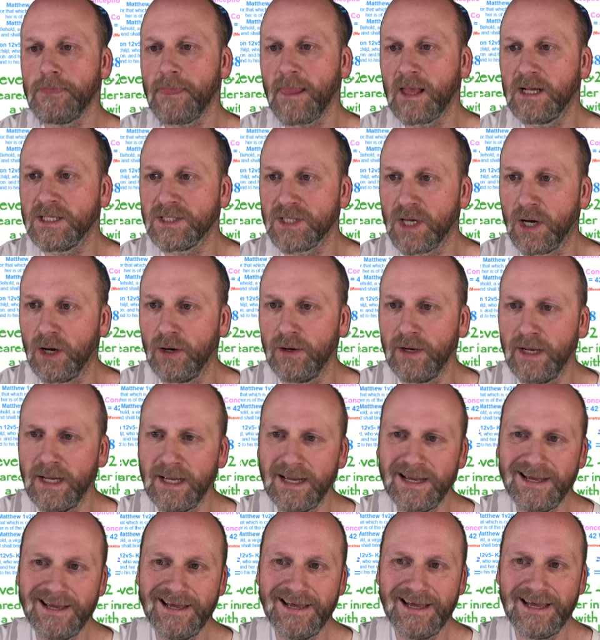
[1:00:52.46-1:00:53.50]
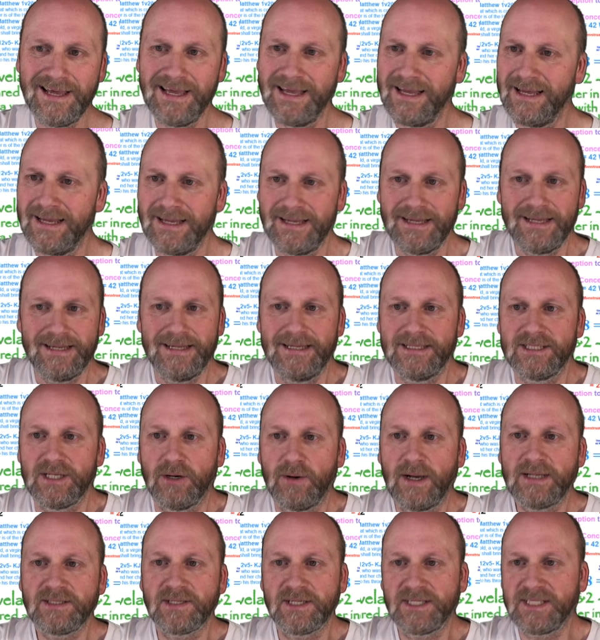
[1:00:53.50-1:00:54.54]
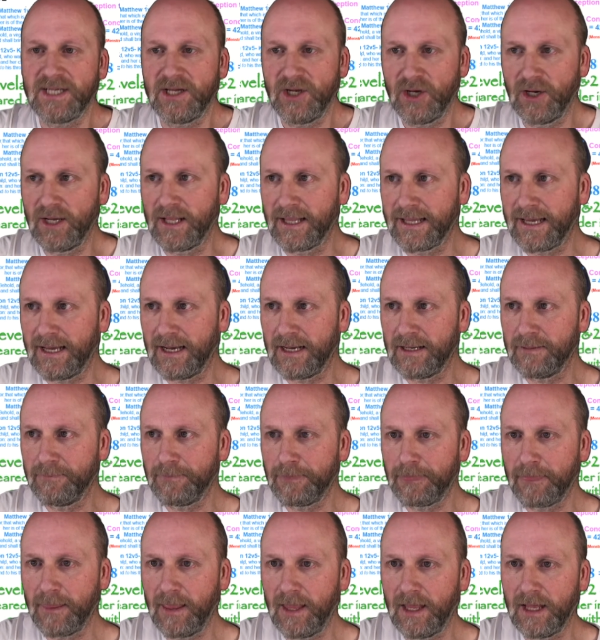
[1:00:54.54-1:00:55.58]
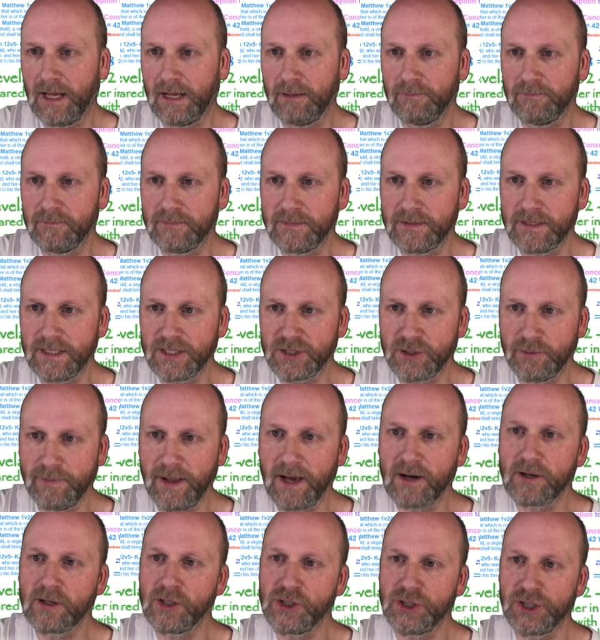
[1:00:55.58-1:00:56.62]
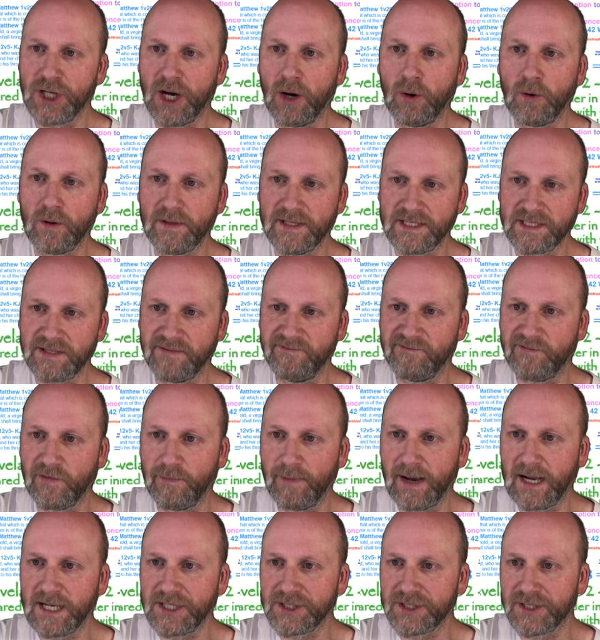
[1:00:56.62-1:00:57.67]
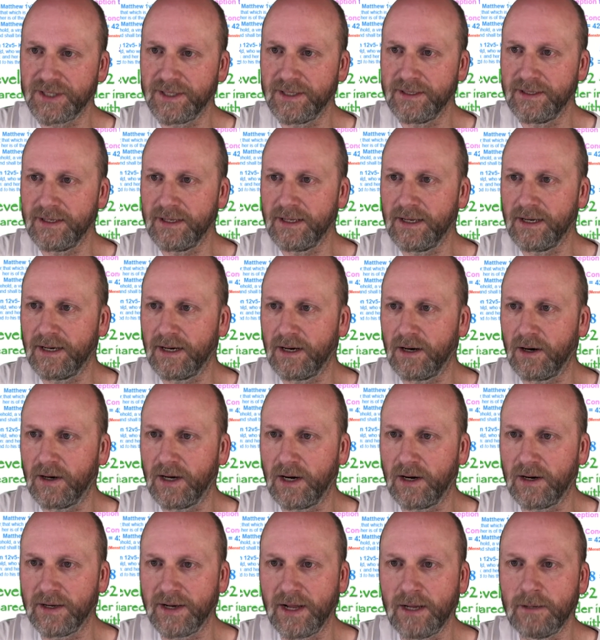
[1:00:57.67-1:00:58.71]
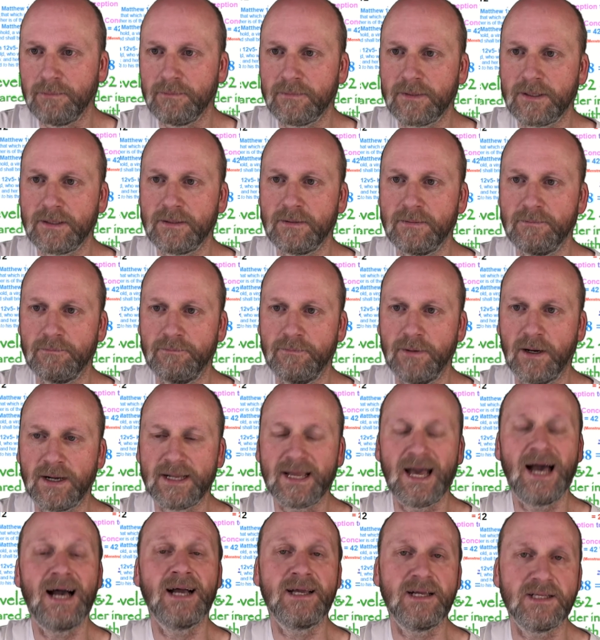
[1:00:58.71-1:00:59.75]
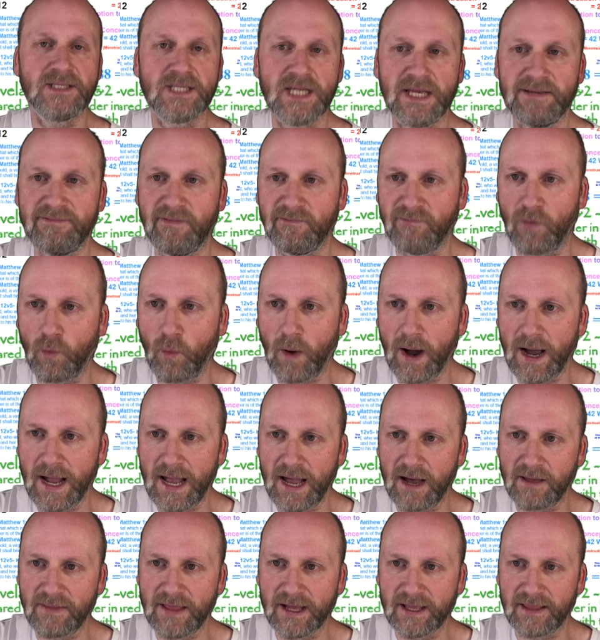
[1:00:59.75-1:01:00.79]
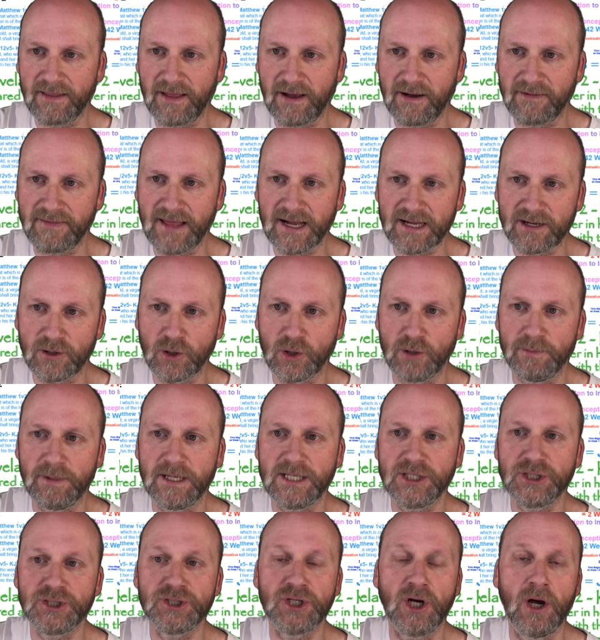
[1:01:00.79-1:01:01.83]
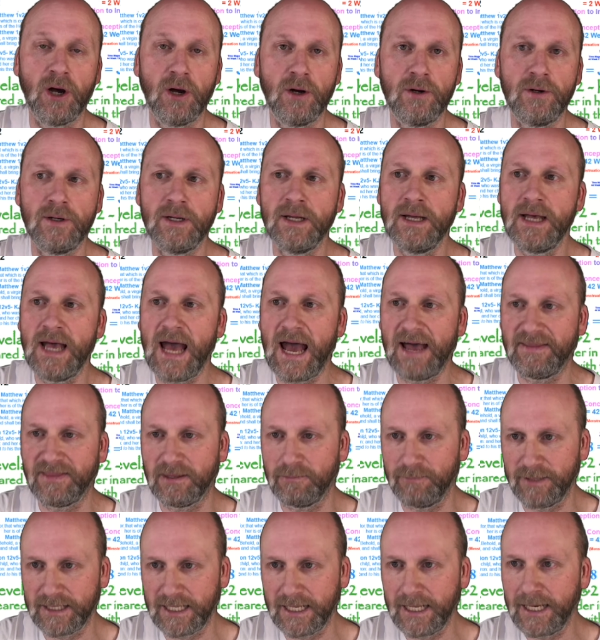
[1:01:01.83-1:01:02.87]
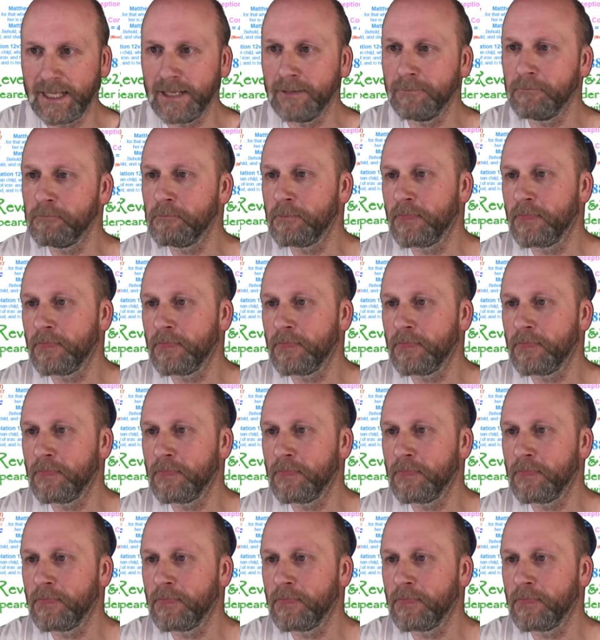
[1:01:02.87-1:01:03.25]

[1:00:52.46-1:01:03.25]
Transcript: So as I said earlier, to be able to show all this information, I can't conceive of a way how that could have been shown at the beginning.